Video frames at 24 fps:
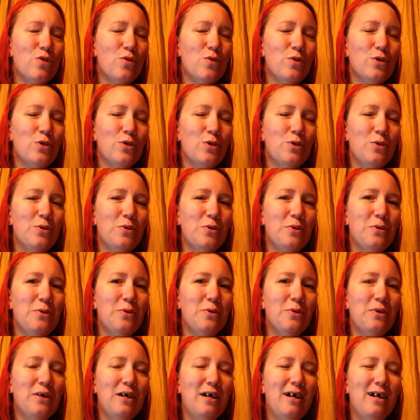
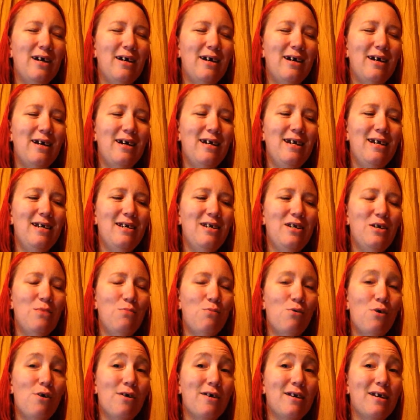So I ended
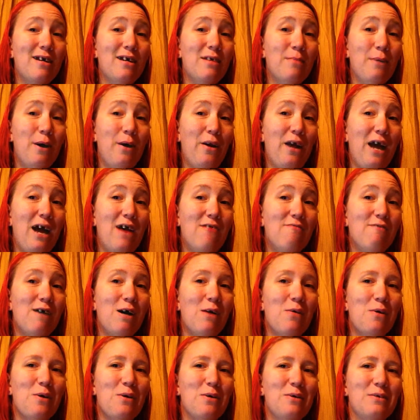up walking about half
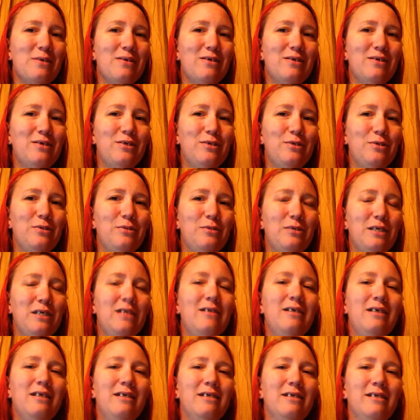hour to
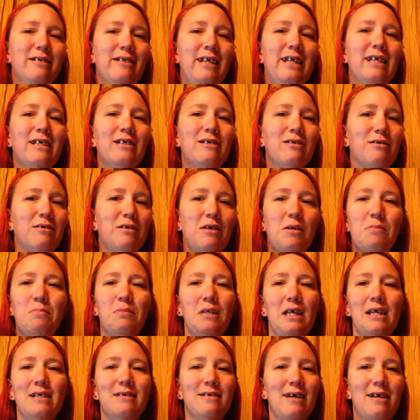in like a
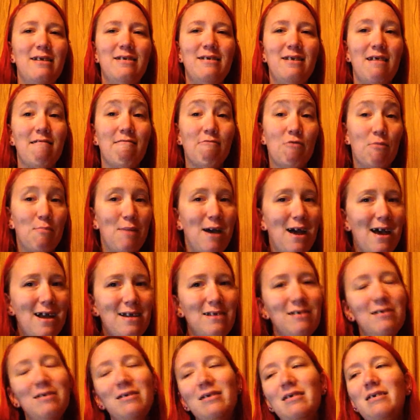place I'd never
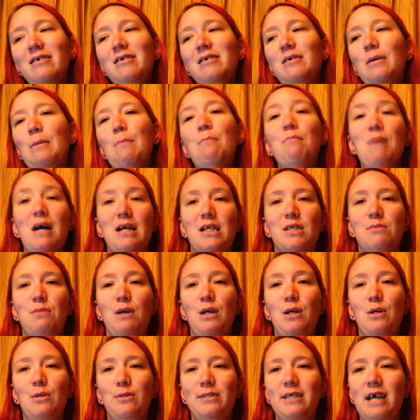been, back to
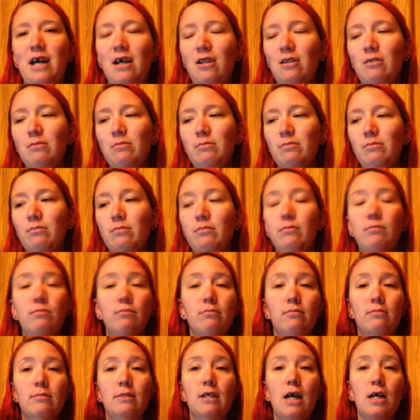my hotel.
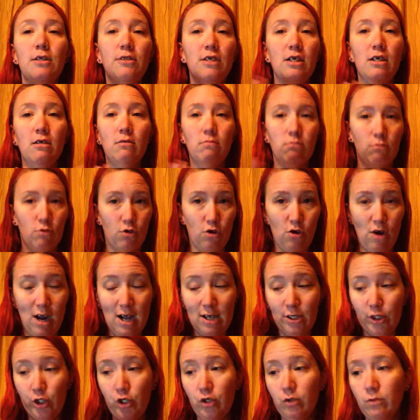Got there,
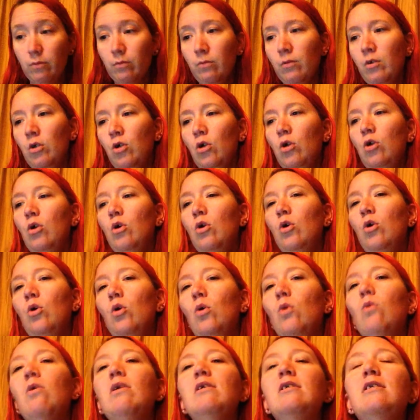crashed.
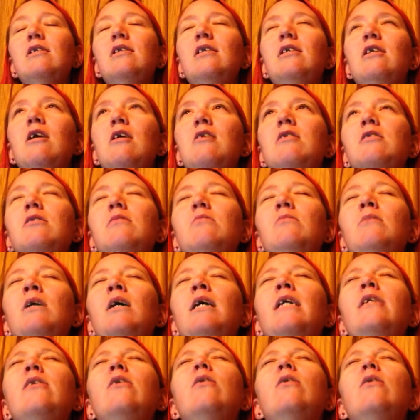Was it an awesome night?